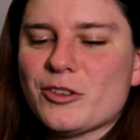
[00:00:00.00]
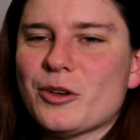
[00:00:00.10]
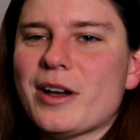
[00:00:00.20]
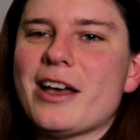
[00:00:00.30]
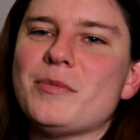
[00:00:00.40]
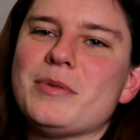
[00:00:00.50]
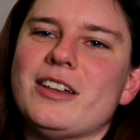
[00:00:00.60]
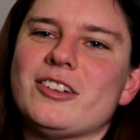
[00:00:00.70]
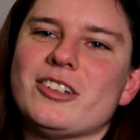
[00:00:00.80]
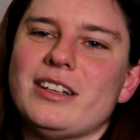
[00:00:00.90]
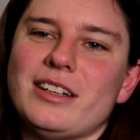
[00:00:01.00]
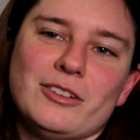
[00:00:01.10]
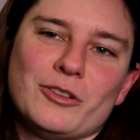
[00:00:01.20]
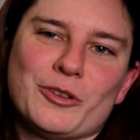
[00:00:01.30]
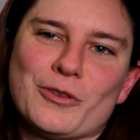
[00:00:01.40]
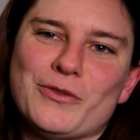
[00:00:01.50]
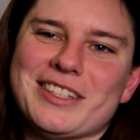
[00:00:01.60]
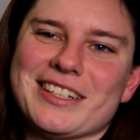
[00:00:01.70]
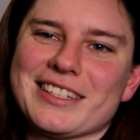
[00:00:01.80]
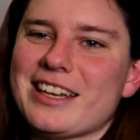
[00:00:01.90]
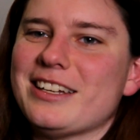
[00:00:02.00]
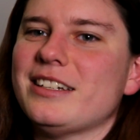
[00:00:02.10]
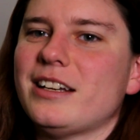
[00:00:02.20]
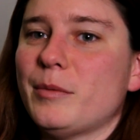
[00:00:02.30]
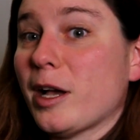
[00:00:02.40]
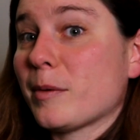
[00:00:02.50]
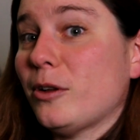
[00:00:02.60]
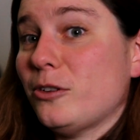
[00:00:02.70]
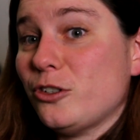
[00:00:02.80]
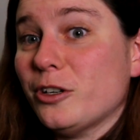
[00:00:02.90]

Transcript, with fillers: uh, also I have a PhD in nuclear physics and a black belt in